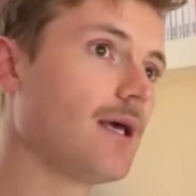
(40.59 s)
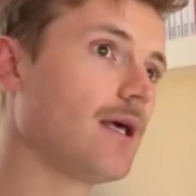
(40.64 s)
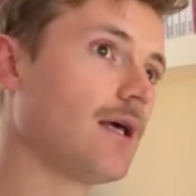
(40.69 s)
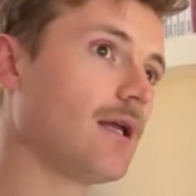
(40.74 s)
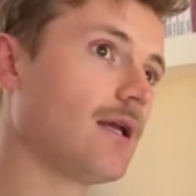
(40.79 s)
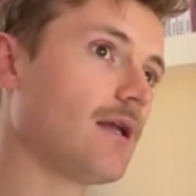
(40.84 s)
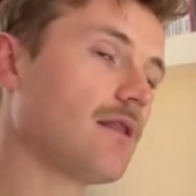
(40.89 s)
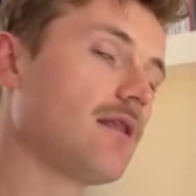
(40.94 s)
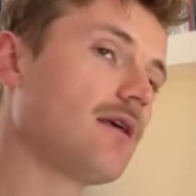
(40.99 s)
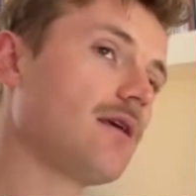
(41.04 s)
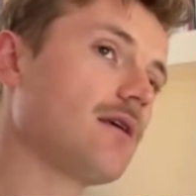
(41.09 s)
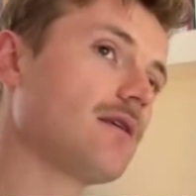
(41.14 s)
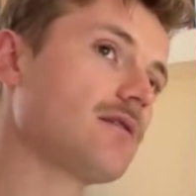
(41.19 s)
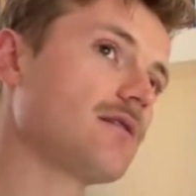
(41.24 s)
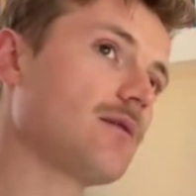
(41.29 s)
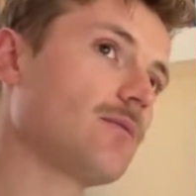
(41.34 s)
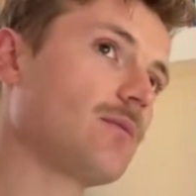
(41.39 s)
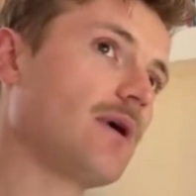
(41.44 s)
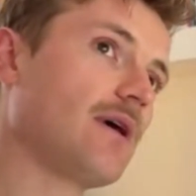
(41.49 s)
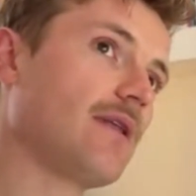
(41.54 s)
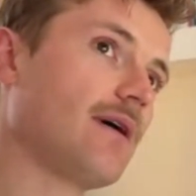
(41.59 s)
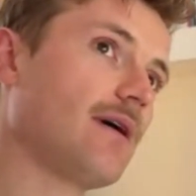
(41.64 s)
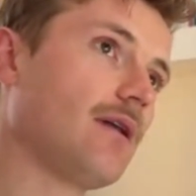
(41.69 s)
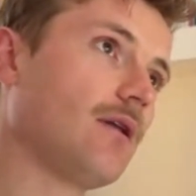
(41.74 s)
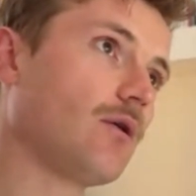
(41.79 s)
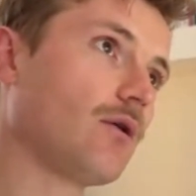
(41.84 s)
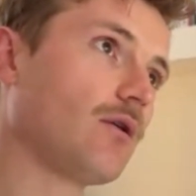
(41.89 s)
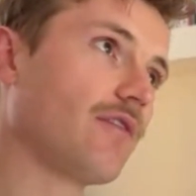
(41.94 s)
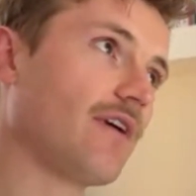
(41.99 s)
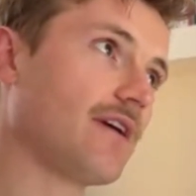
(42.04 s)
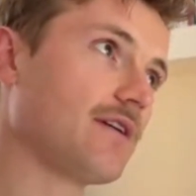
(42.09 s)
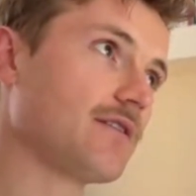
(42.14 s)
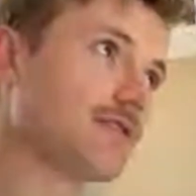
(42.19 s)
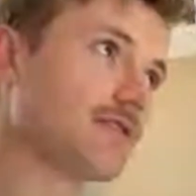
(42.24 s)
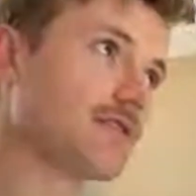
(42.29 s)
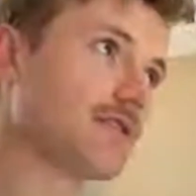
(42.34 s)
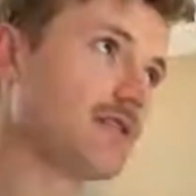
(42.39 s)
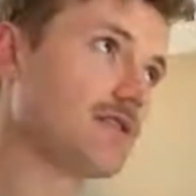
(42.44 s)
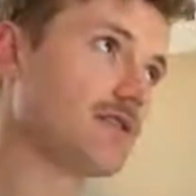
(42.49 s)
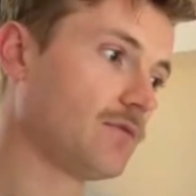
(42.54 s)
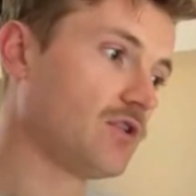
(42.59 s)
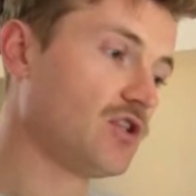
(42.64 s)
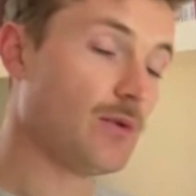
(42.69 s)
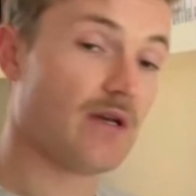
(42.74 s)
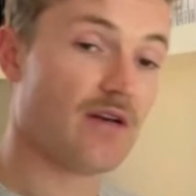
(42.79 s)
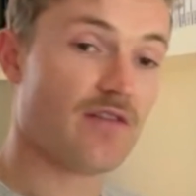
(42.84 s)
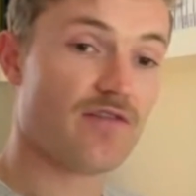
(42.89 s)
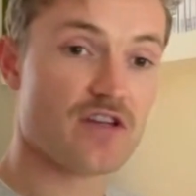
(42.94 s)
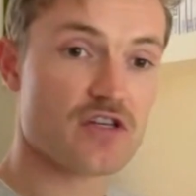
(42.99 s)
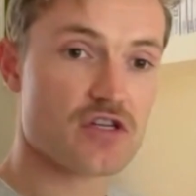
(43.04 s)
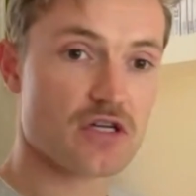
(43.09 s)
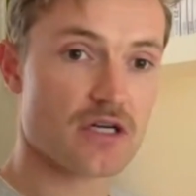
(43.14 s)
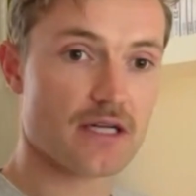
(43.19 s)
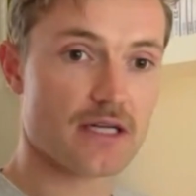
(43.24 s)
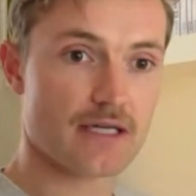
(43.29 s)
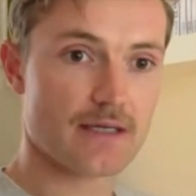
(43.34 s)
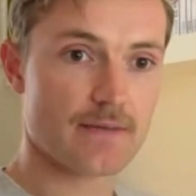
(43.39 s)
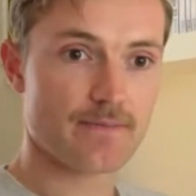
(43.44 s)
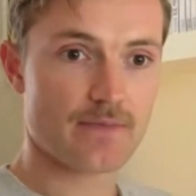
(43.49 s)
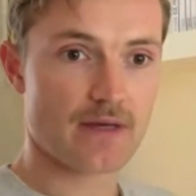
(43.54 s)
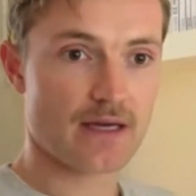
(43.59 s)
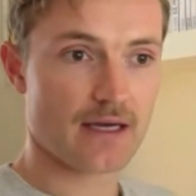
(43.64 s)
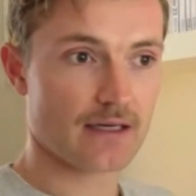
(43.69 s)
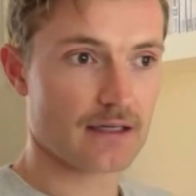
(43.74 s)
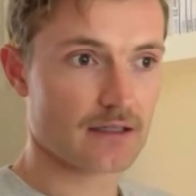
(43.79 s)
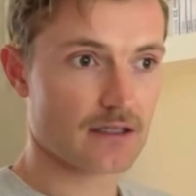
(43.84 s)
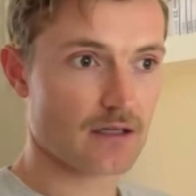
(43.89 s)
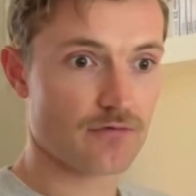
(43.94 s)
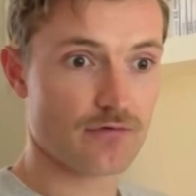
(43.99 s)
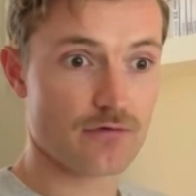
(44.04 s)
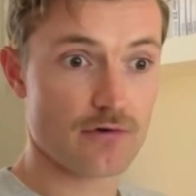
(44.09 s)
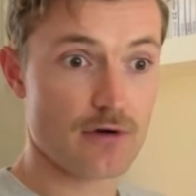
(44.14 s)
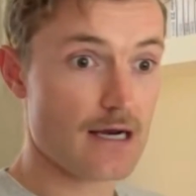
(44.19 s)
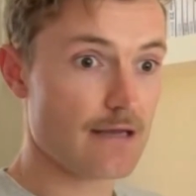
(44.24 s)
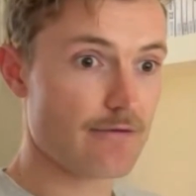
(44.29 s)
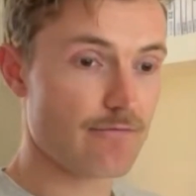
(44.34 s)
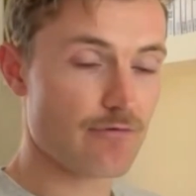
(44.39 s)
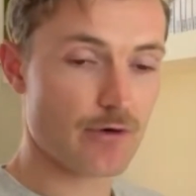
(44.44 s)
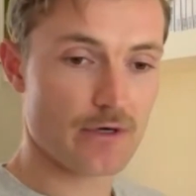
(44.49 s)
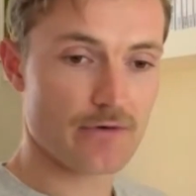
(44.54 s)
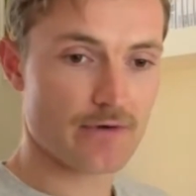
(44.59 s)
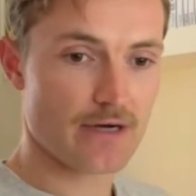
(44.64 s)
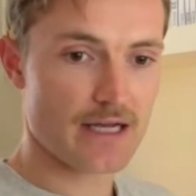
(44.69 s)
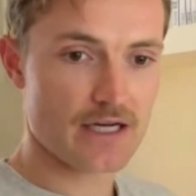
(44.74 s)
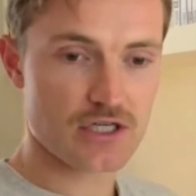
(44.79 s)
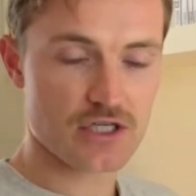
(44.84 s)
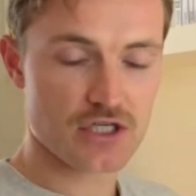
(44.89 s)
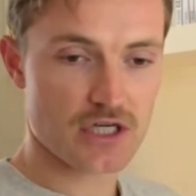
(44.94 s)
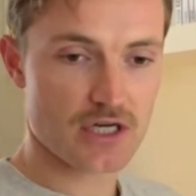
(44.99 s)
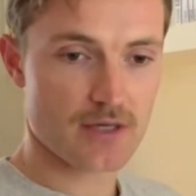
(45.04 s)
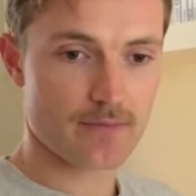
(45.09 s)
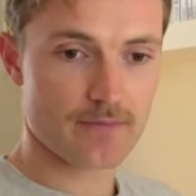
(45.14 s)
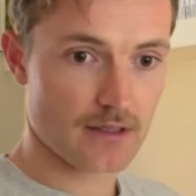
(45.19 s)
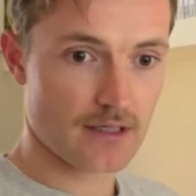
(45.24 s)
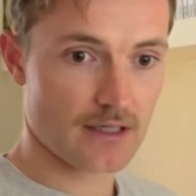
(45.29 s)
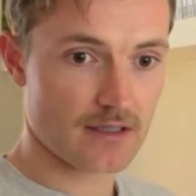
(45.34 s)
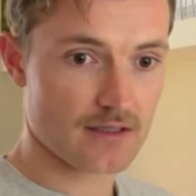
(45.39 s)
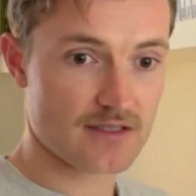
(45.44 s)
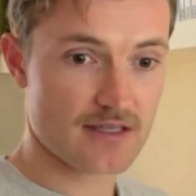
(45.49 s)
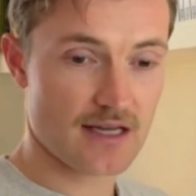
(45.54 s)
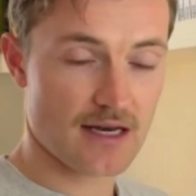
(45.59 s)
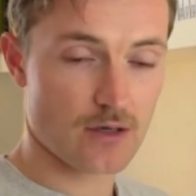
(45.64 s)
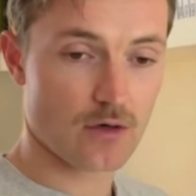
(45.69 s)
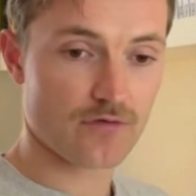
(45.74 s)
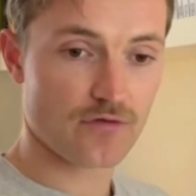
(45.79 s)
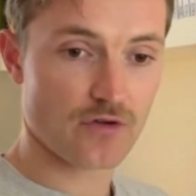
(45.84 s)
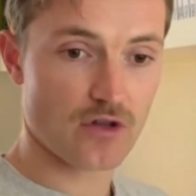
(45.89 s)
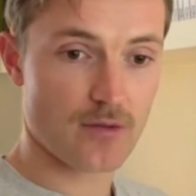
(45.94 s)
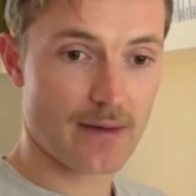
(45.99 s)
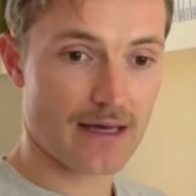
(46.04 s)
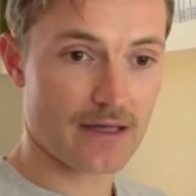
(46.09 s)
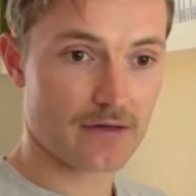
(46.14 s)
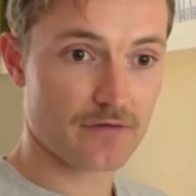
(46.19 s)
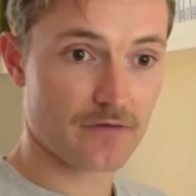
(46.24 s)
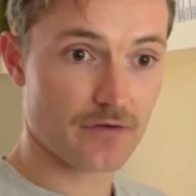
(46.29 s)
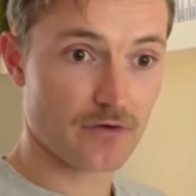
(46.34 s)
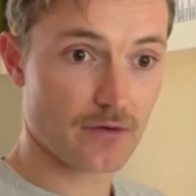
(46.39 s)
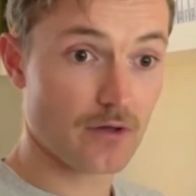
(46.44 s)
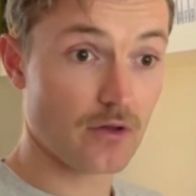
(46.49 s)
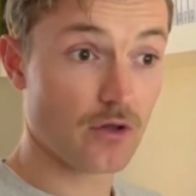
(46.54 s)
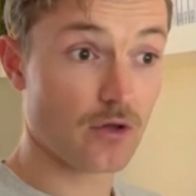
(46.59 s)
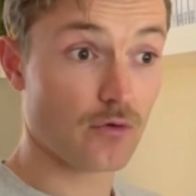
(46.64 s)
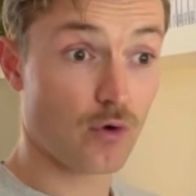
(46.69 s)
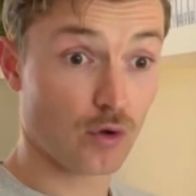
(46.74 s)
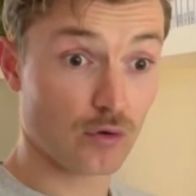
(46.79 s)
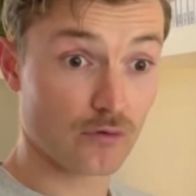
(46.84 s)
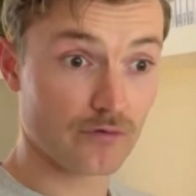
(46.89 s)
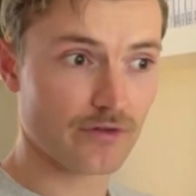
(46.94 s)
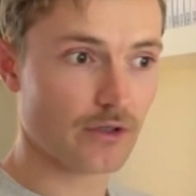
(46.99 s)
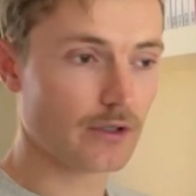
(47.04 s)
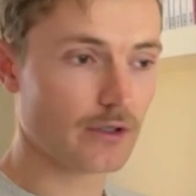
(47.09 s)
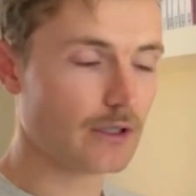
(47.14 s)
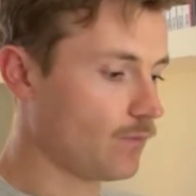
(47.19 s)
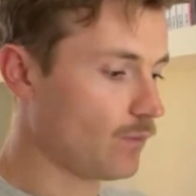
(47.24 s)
And I think it's somewhere that a lot of agencies do inefficiently and can really ruin a relationship and set it off on the bad foot, on the wrong foot,